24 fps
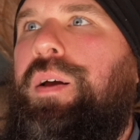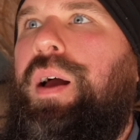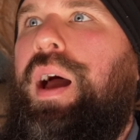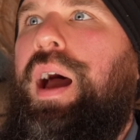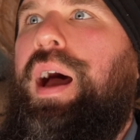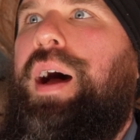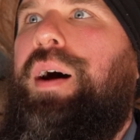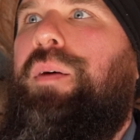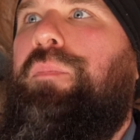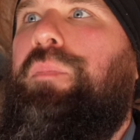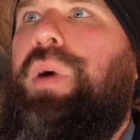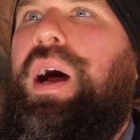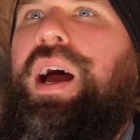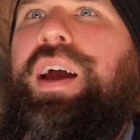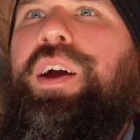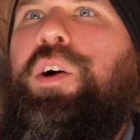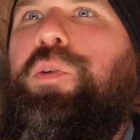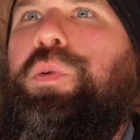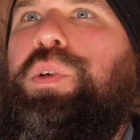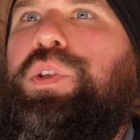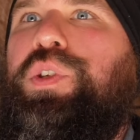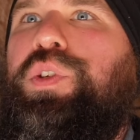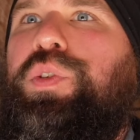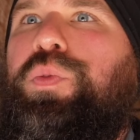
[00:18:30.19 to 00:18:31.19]
I
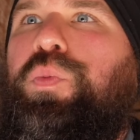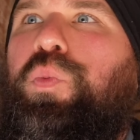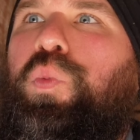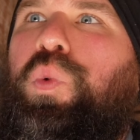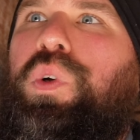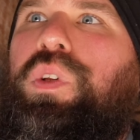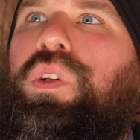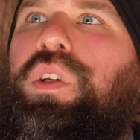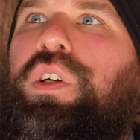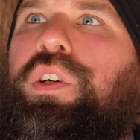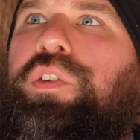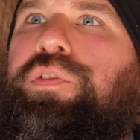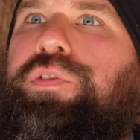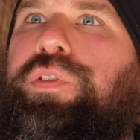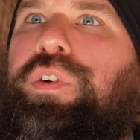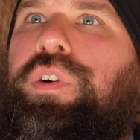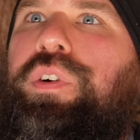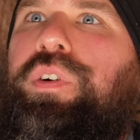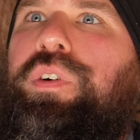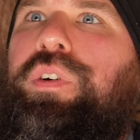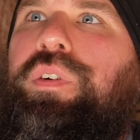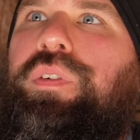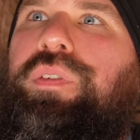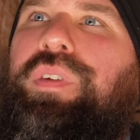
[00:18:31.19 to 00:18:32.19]
always will look
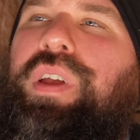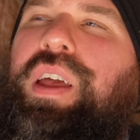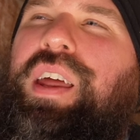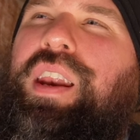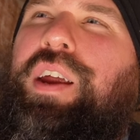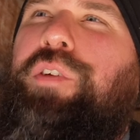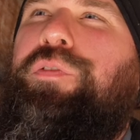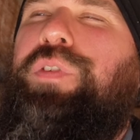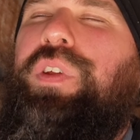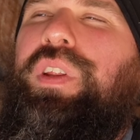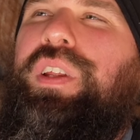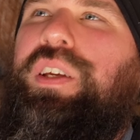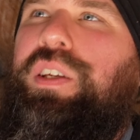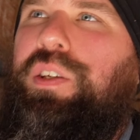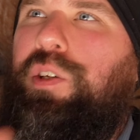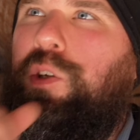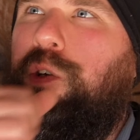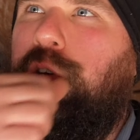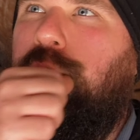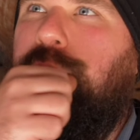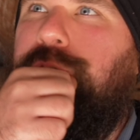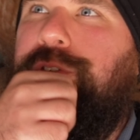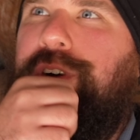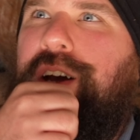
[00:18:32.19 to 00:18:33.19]
for, and I feel like
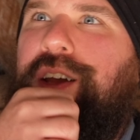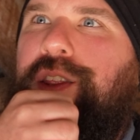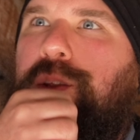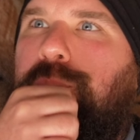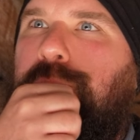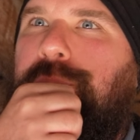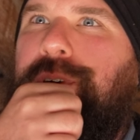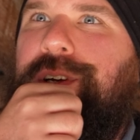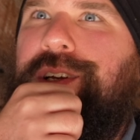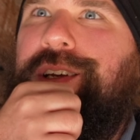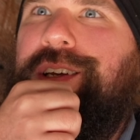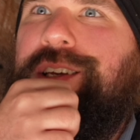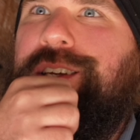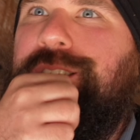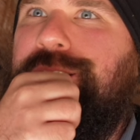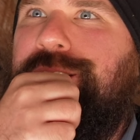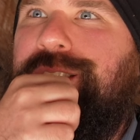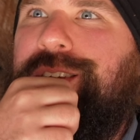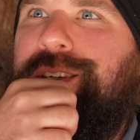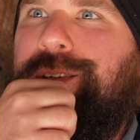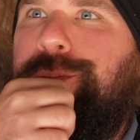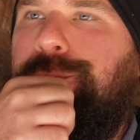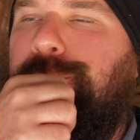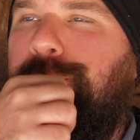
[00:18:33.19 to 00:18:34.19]
you can find them pretty
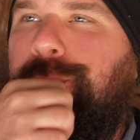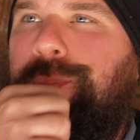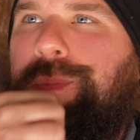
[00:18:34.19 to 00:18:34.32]
easy,